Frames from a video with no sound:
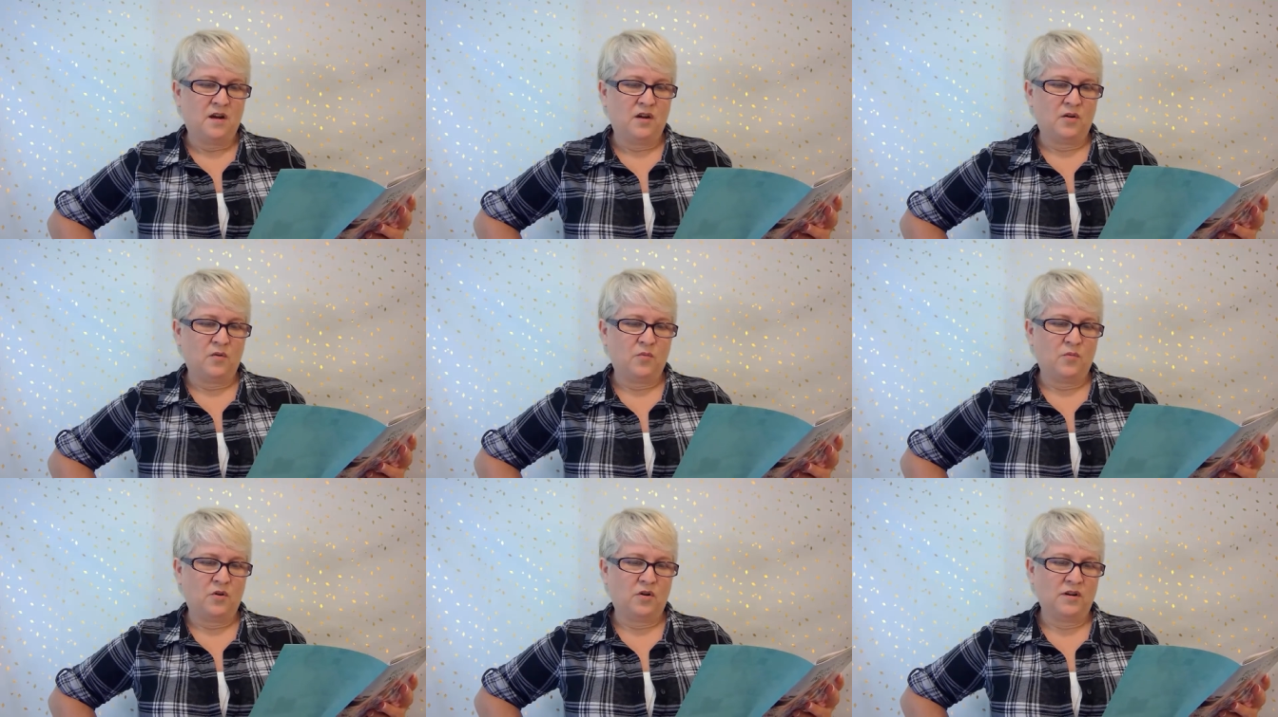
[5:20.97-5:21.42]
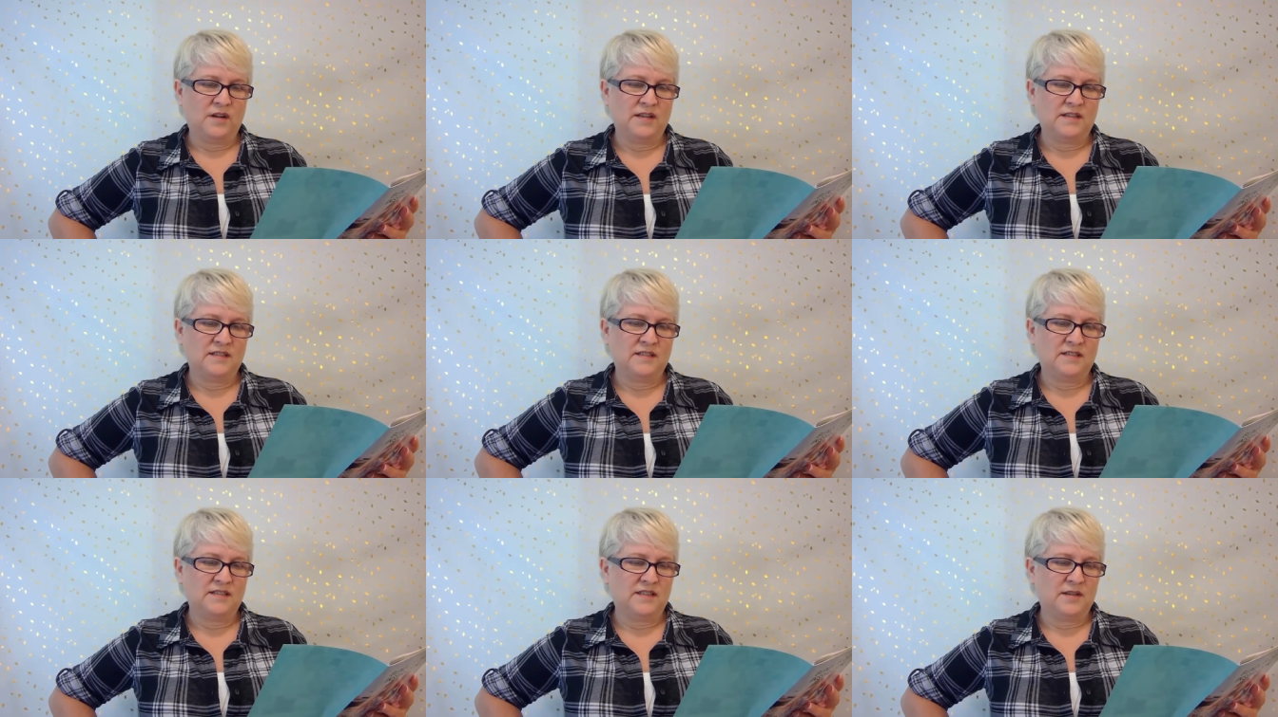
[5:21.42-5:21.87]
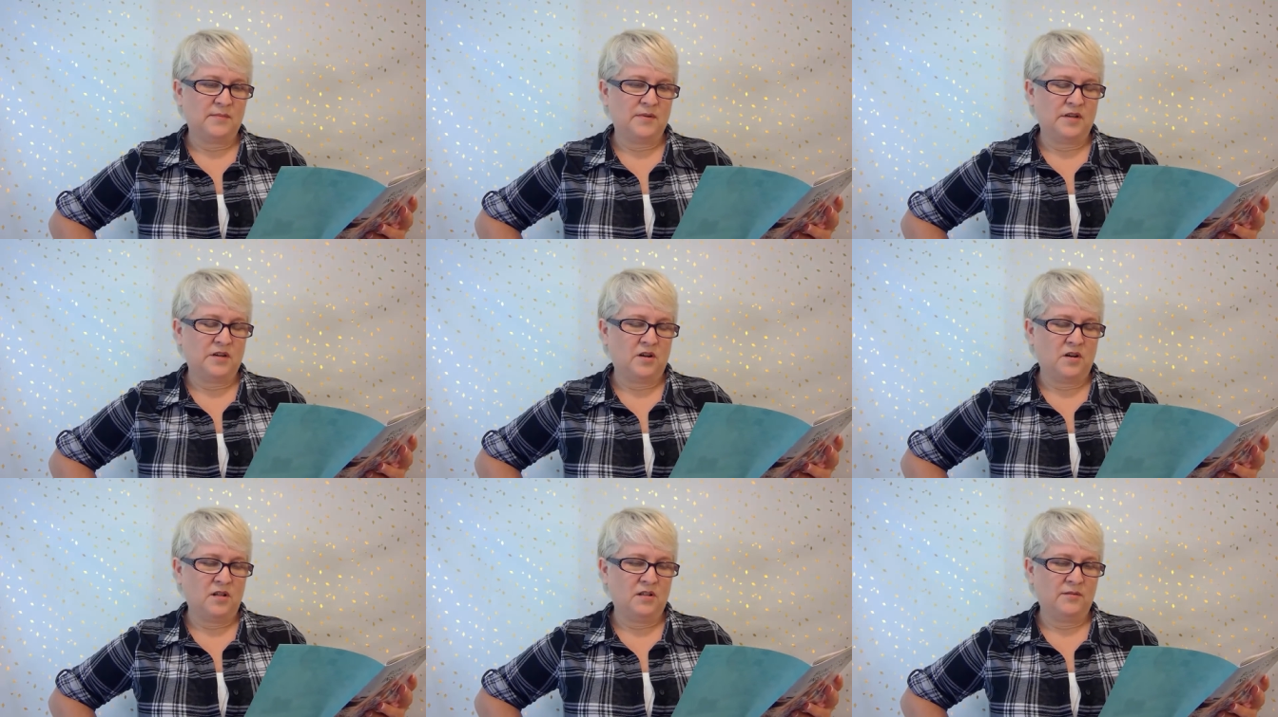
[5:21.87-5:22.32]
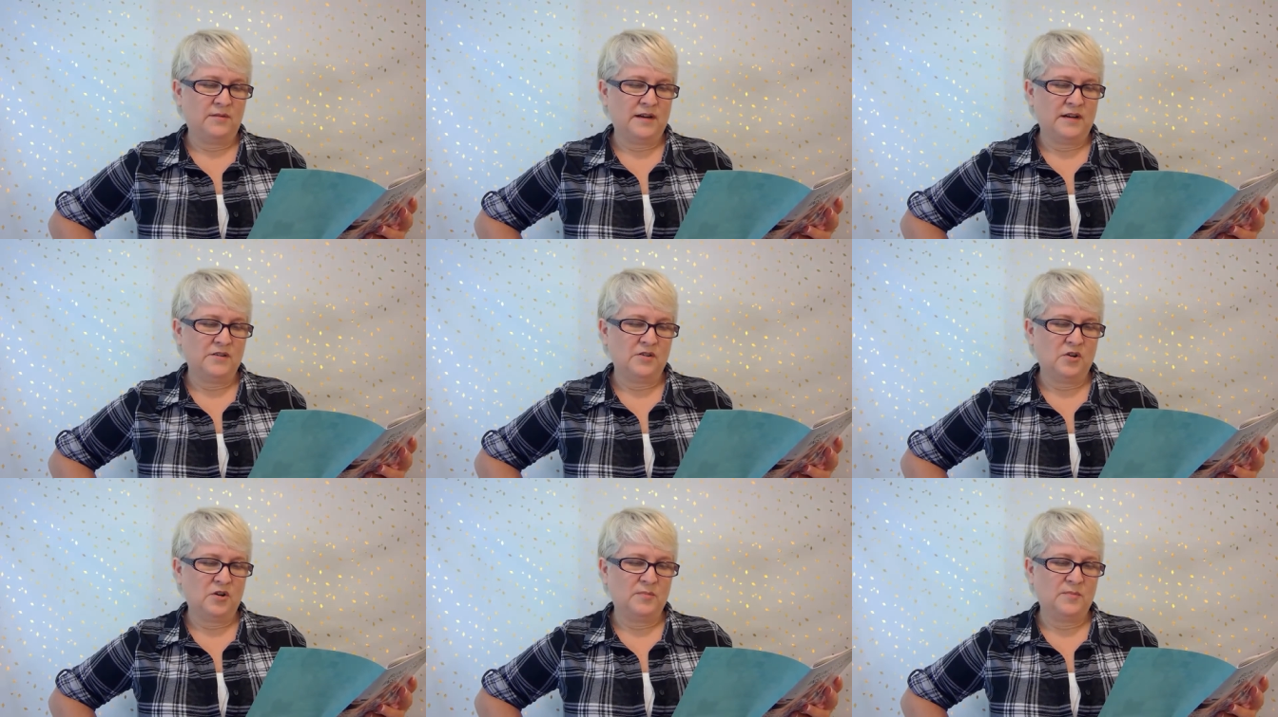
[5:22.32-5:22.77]
Her work is exhibited all
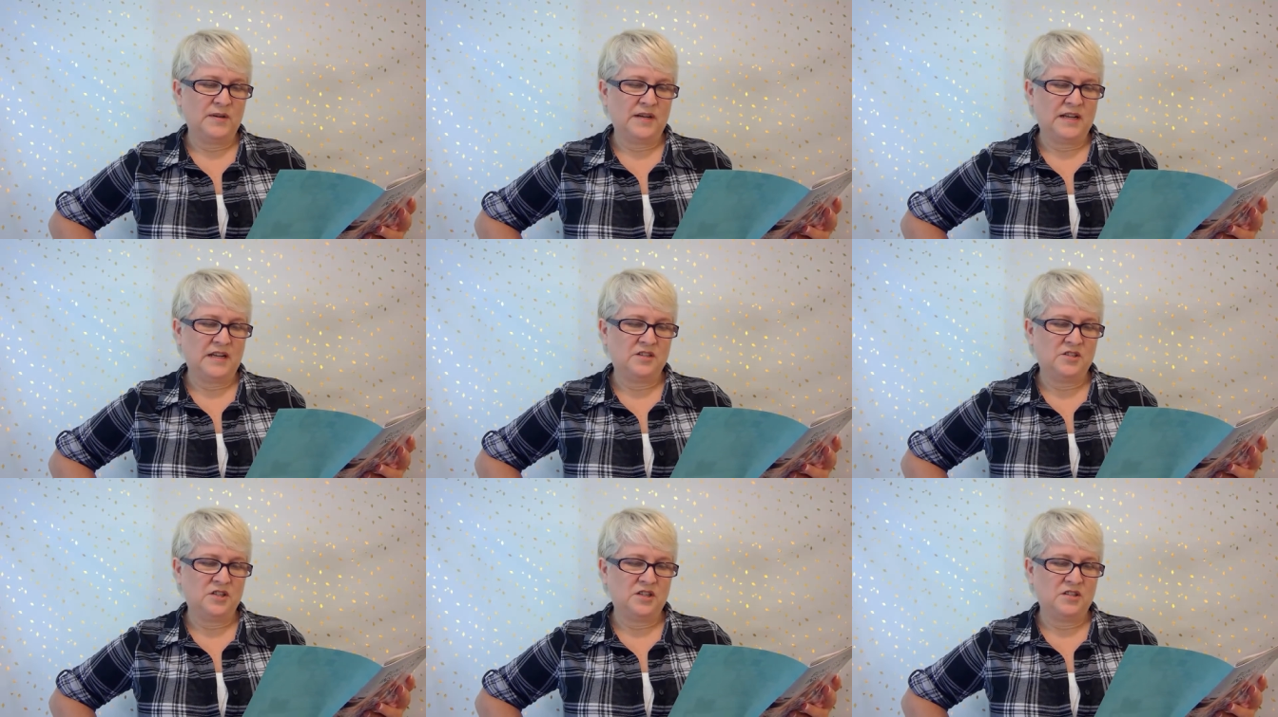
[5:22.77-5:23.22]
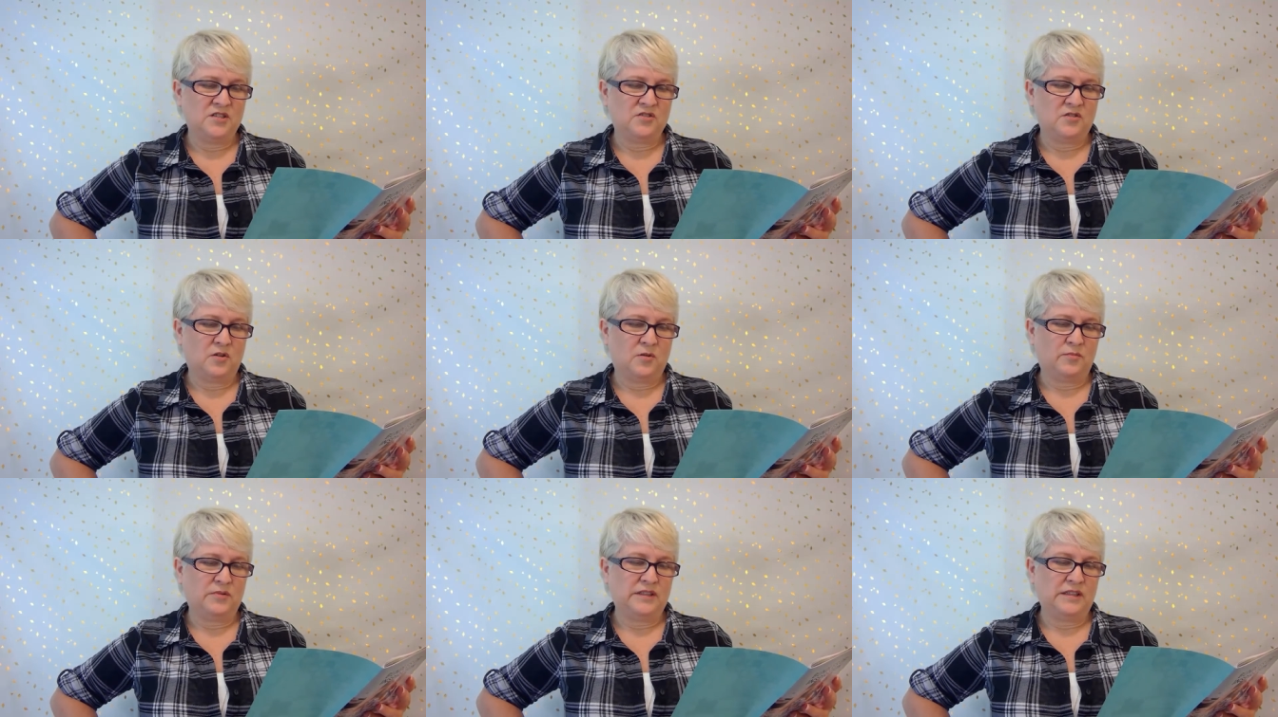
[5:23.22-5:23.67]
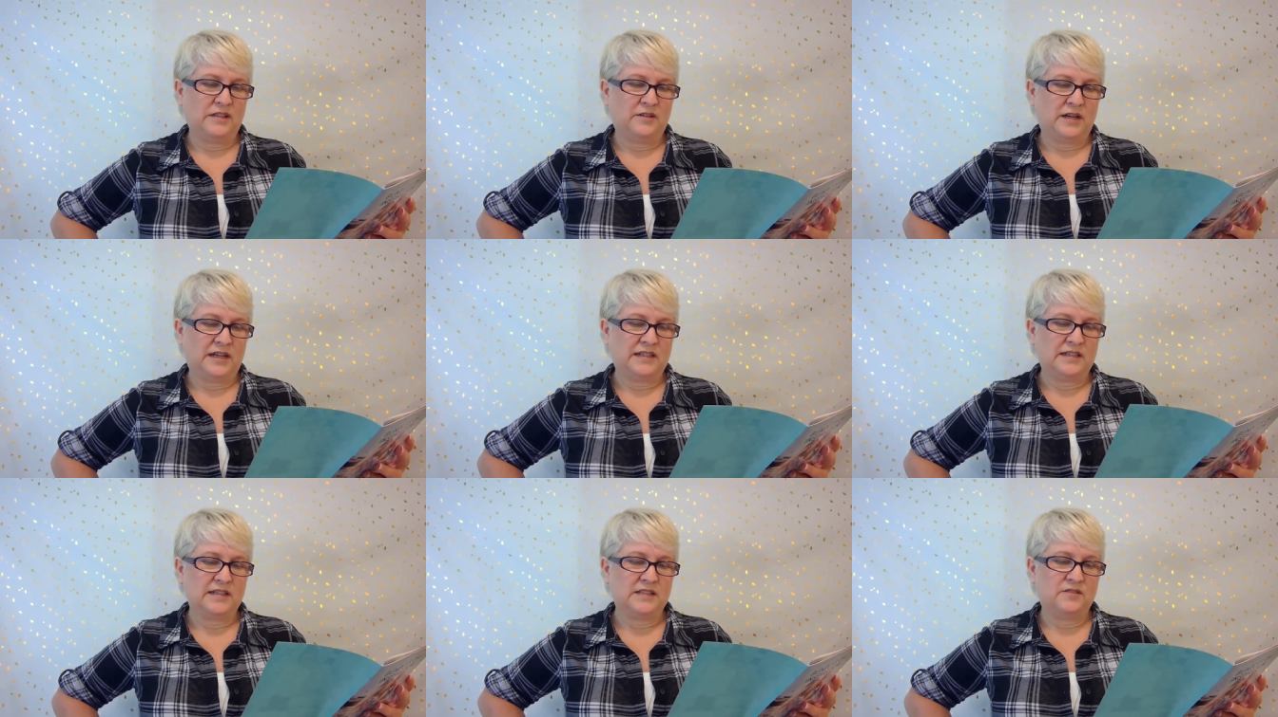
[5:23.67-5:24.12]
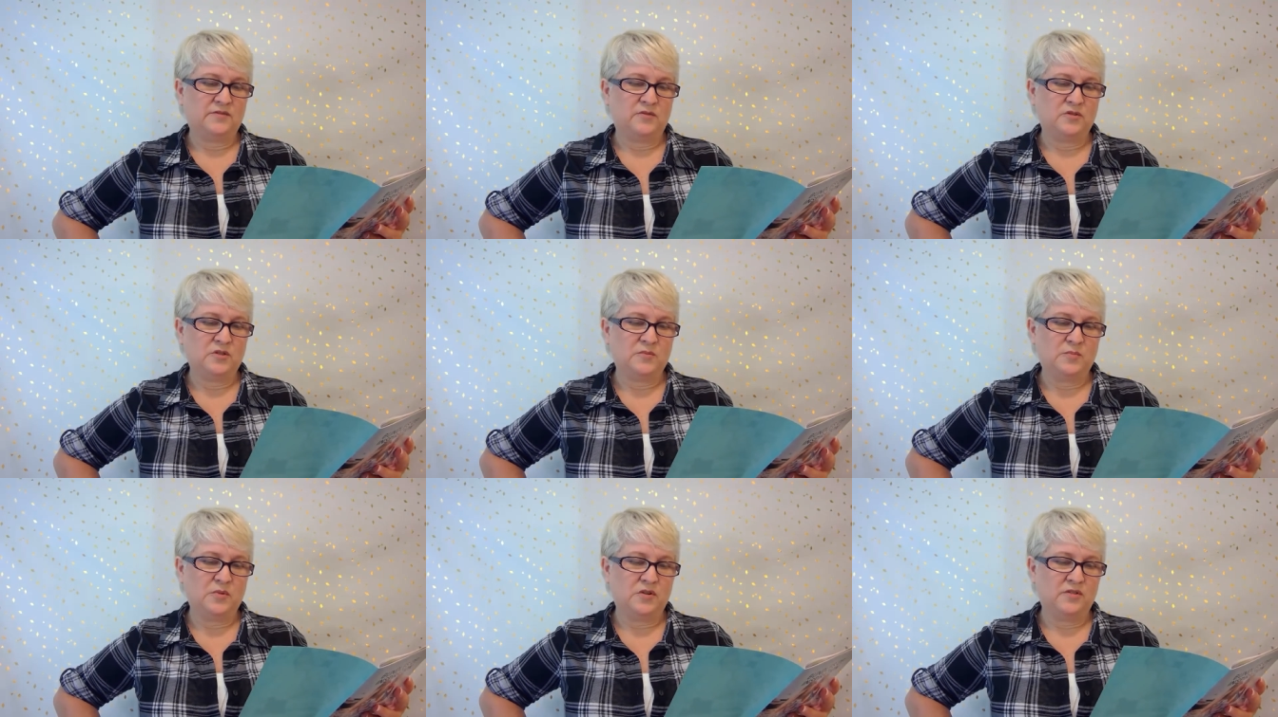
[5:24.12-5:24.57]
around Europe and Asia and is globally recognized for
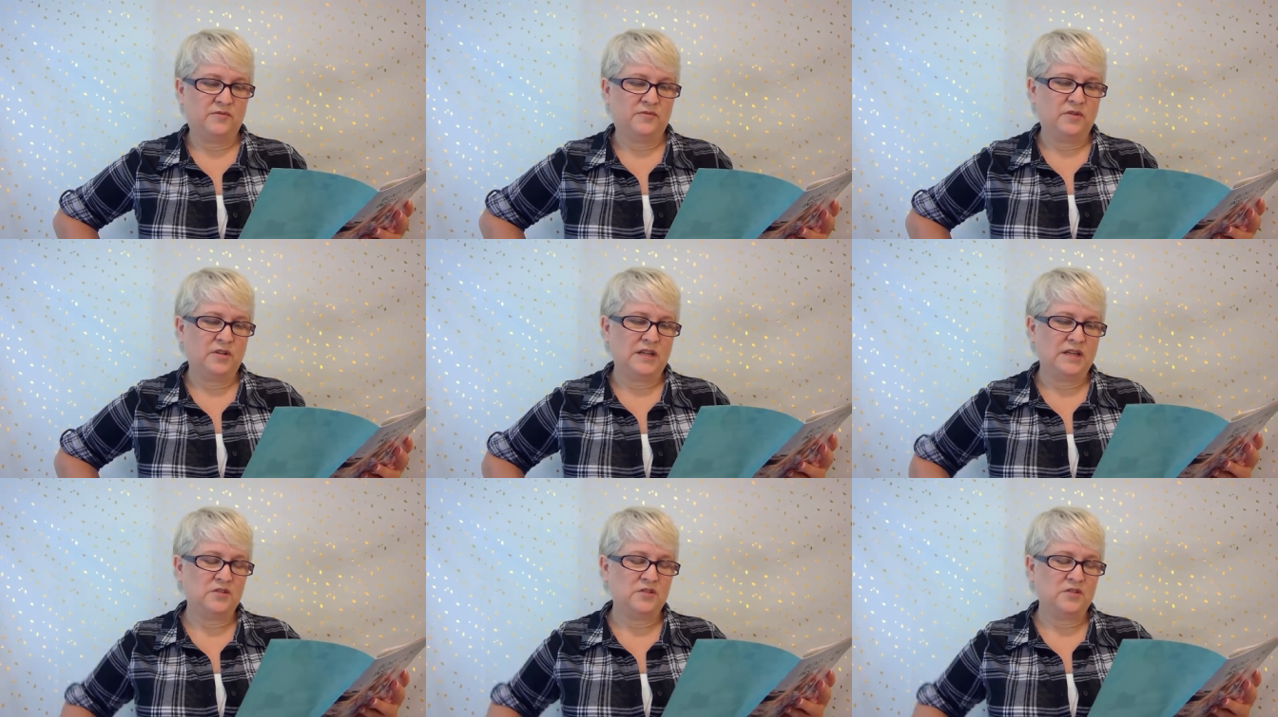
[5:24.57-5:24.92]
its beautiful,